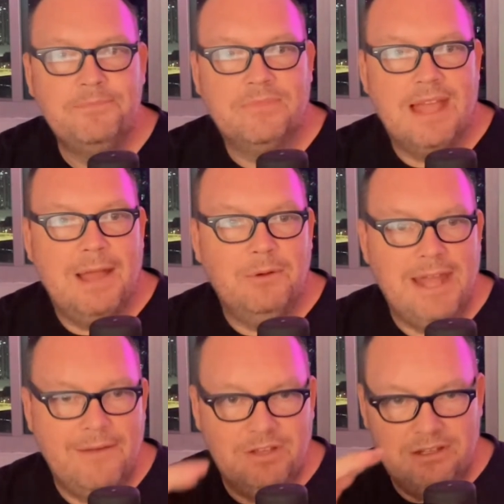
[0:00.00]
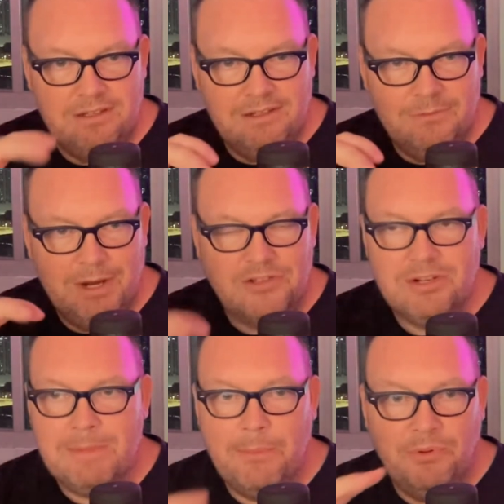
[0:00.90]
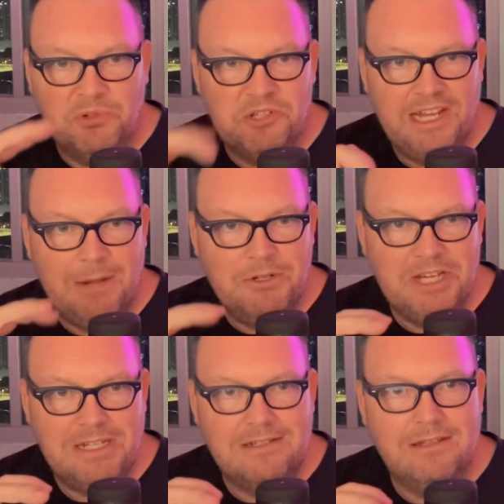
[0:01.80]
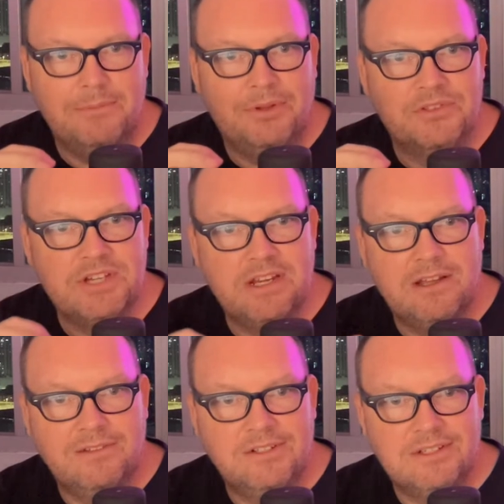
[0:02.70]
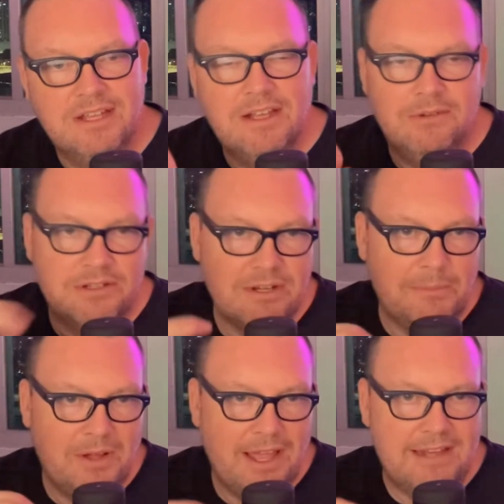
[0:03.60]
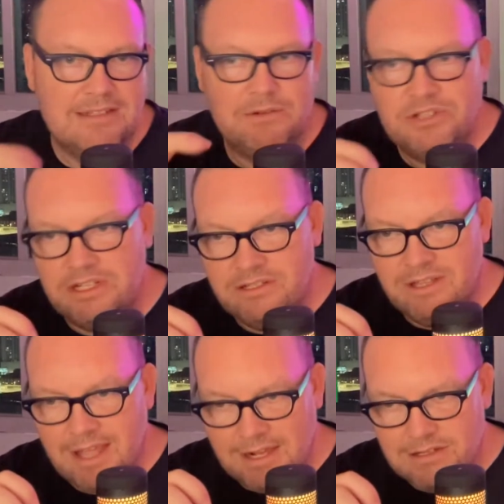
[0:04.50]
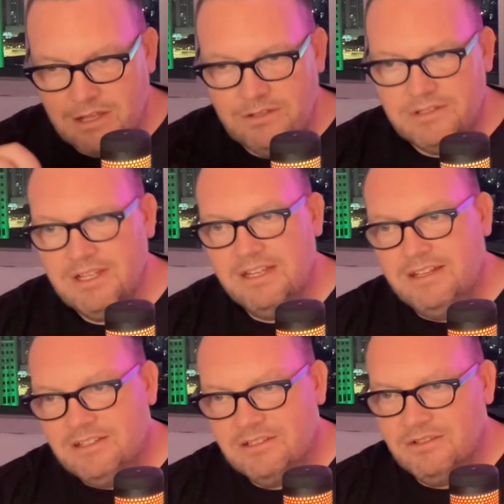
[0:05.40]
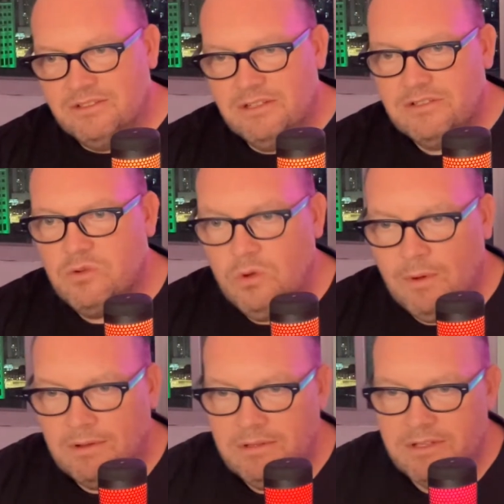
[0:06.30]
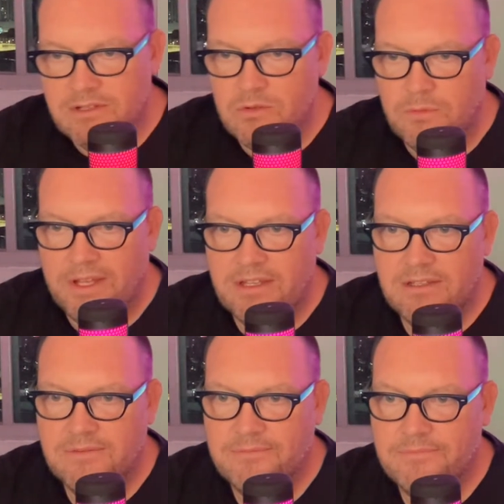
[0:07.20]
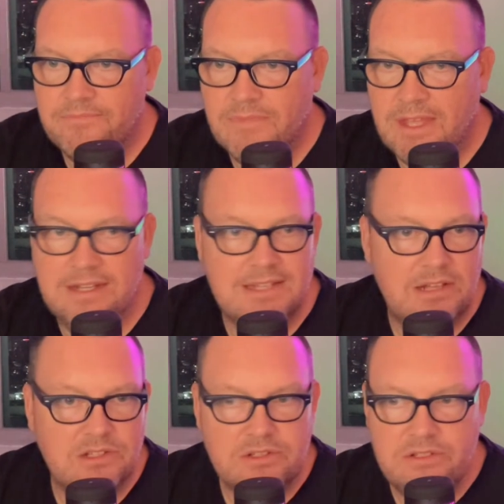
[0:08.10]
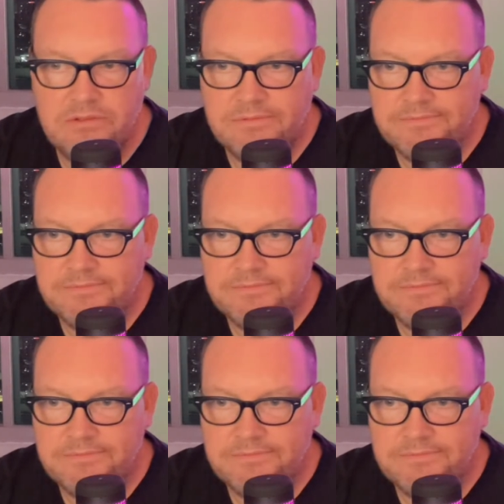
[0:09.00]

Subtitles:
I would have it, when I was talking about Pulse Chain, I would change it to the Pulse Chain colors. I was talking about Hex, I would change it to the Hex colors. So it's cool. It's a cool mic. And it sounds good too.